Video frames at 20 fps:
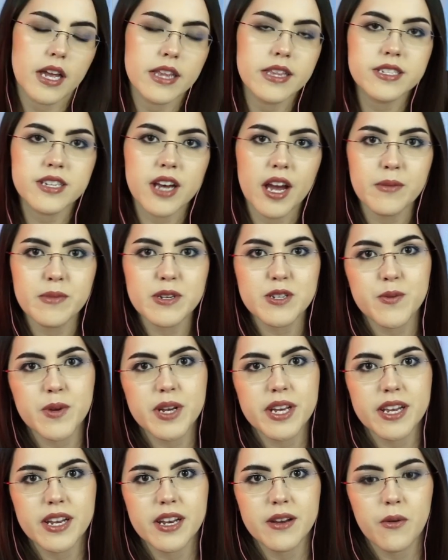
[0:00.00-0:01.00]
the time
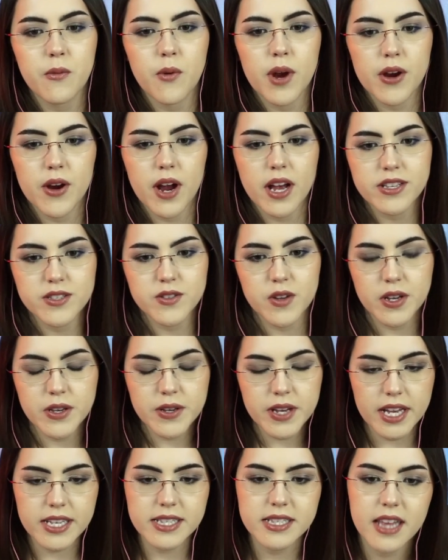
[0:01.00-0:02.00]
between where I saw
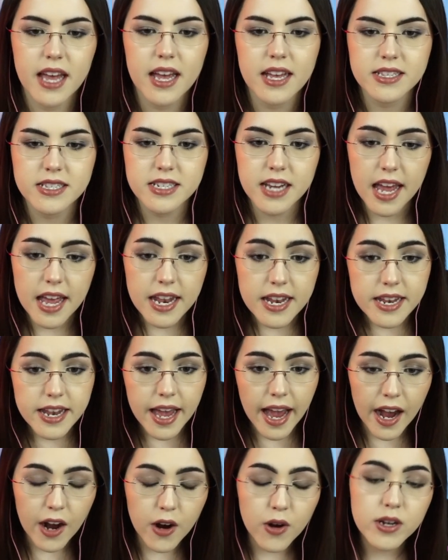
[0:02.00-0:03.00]
you guys last and
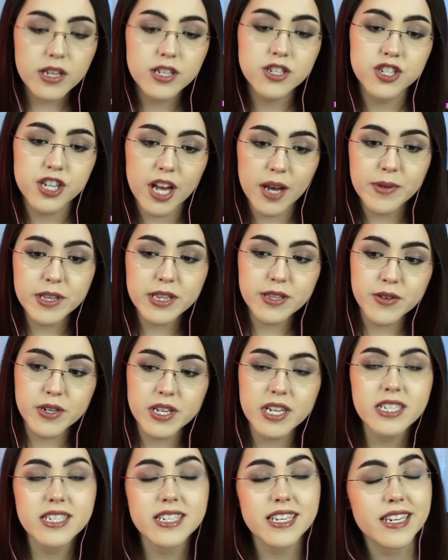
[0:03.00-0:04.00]
now, Jeb and
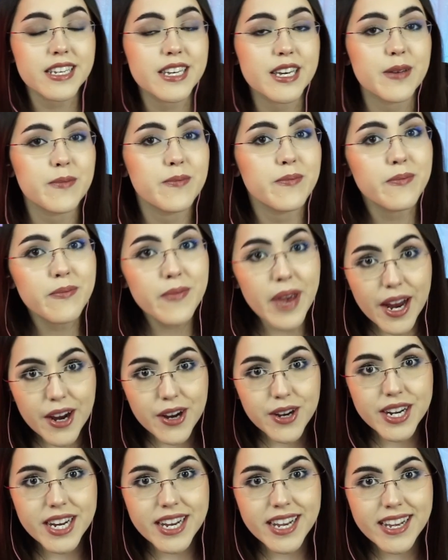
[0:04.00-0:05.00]
Luna did get
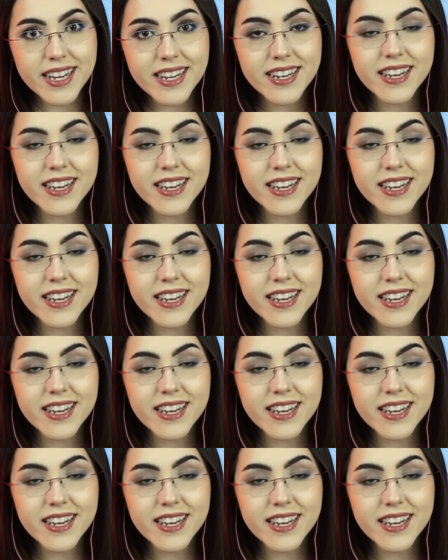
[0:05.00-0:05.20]
married.